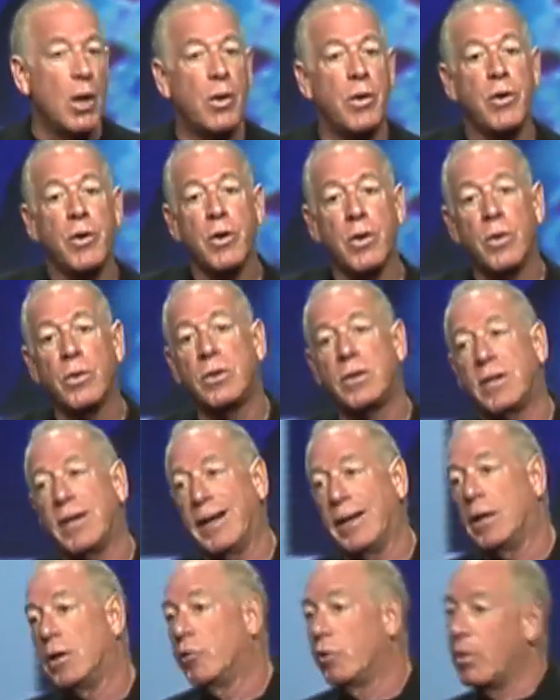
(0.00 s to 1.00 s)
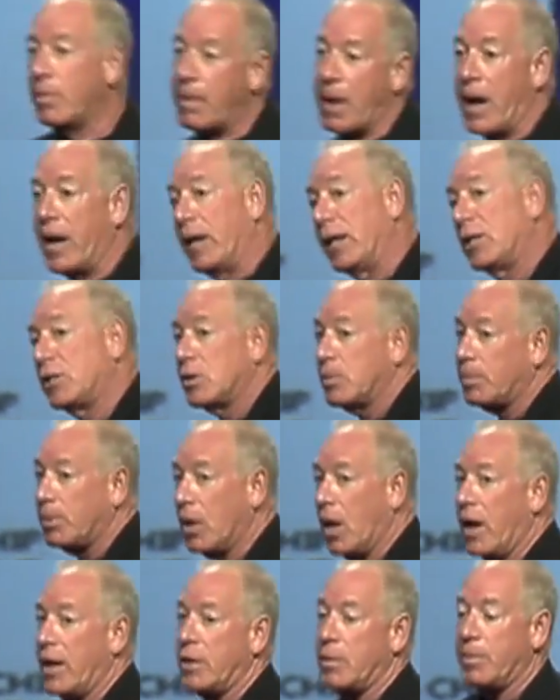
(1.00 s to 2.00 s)
new telorobotics
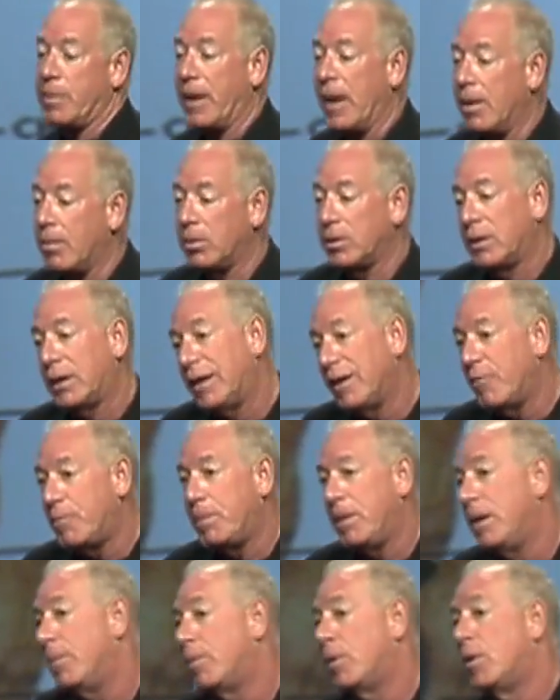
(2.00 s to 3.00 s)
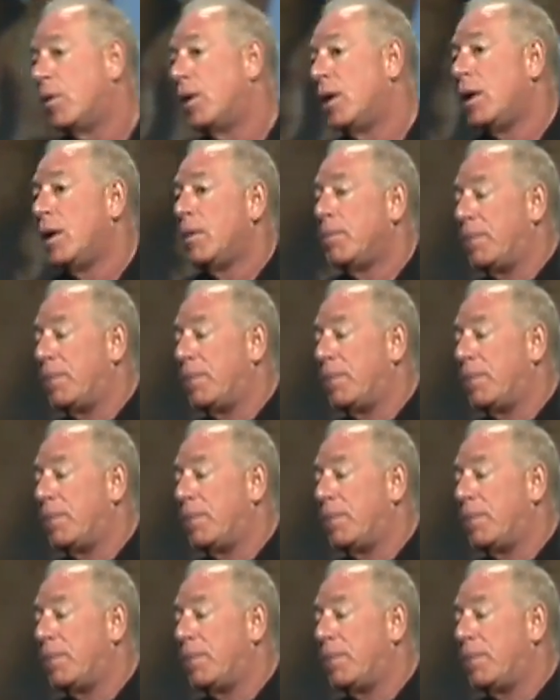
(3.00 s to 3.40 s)
applied to be able to give people